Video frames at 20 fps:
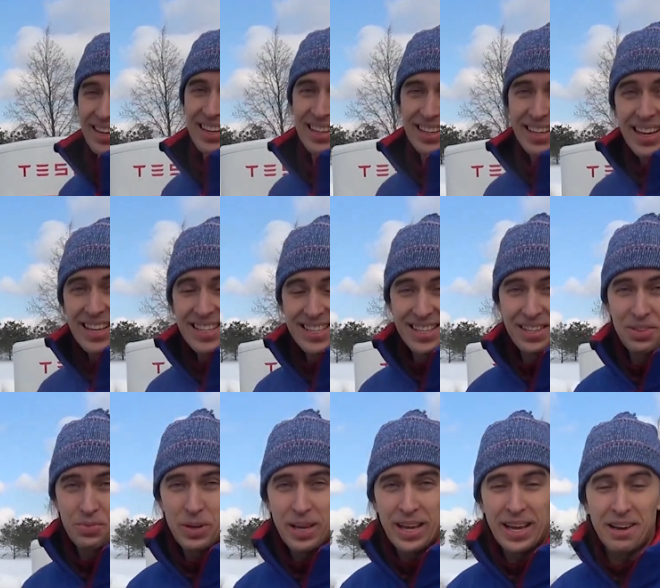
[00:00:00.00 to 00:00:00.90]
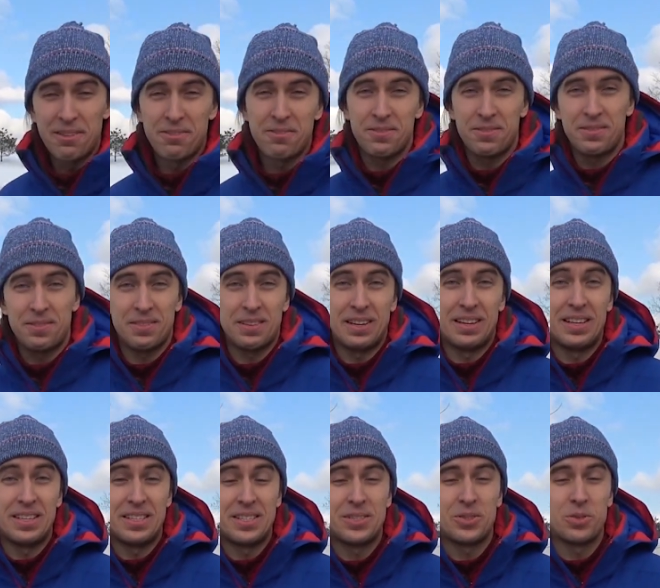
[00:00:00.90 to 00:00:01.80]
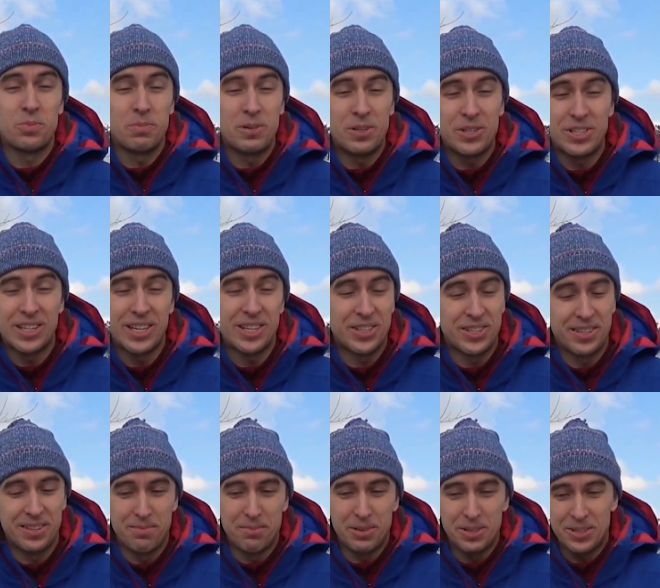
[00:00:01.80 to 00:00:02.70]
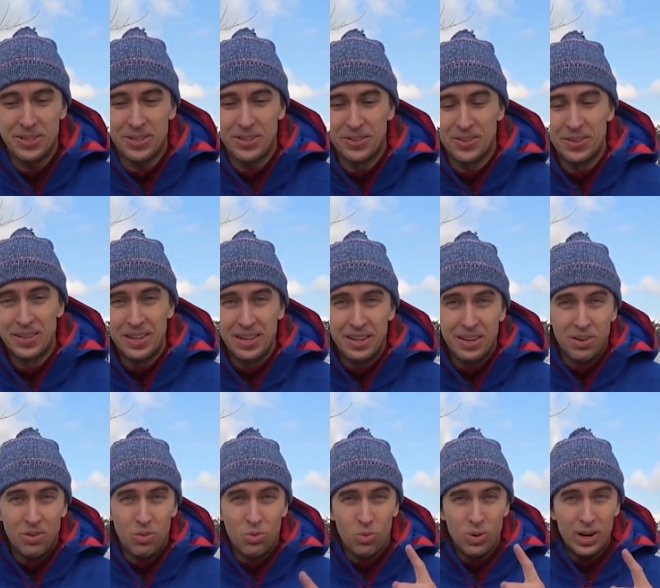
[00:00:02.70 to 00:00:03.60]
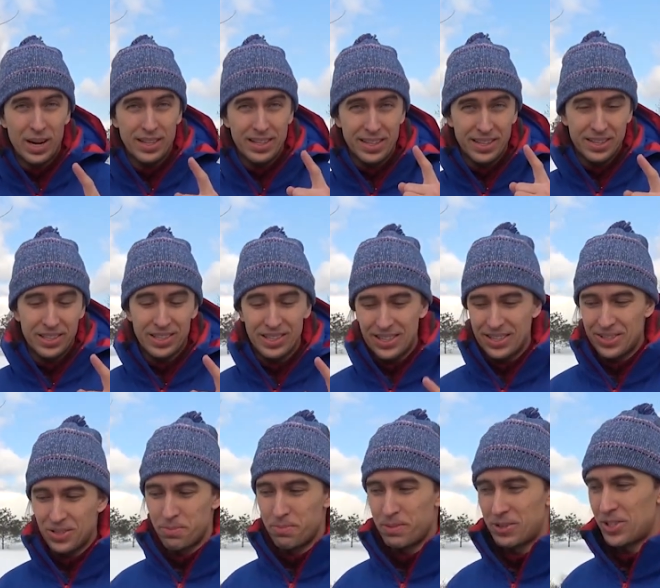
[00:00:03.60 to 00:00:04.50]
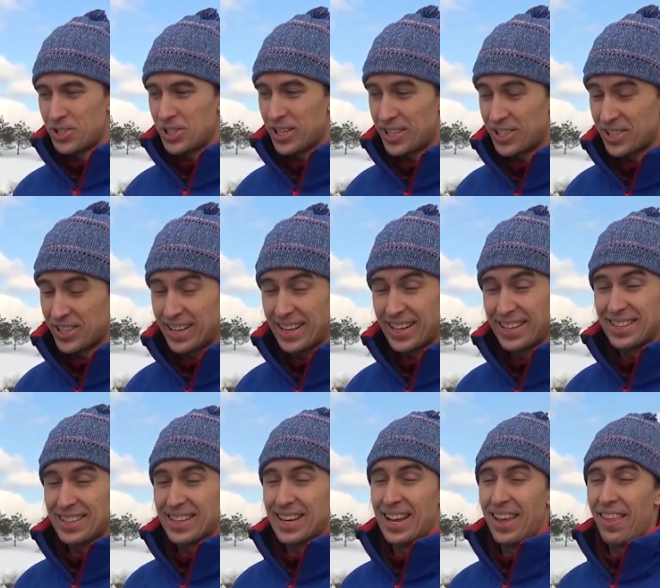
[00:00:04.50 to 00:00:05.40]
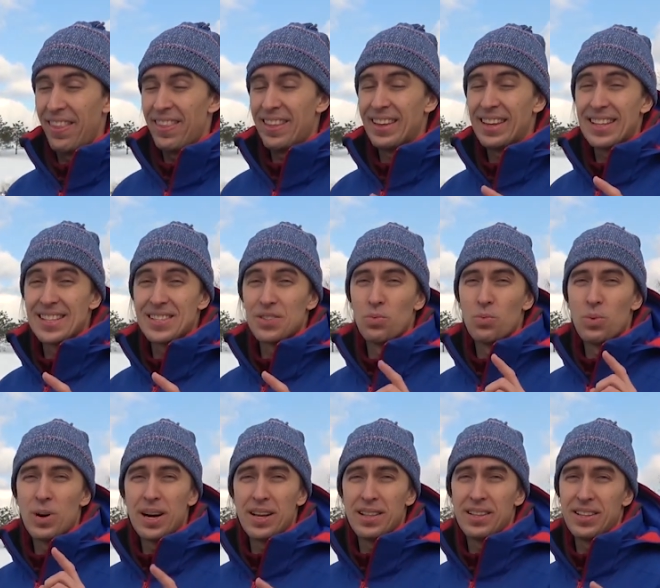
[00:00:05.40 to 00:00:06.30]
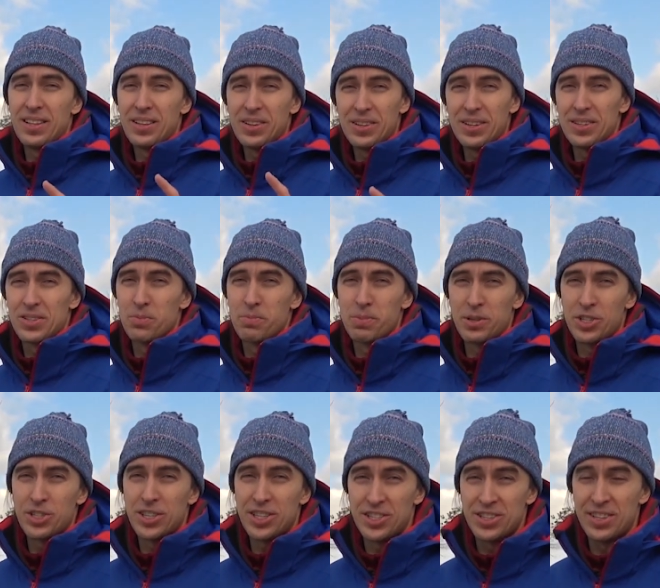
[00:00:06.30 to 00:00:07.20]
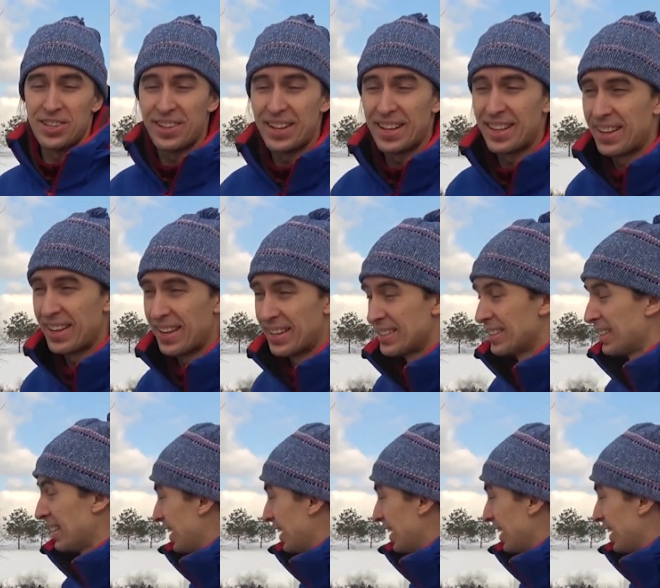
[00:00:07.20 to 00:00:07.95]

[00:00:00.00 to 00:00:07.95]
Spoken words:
Yes, and we have a supercharger in Moscow. One and only supercharger, and I think it's one and only supercharger that has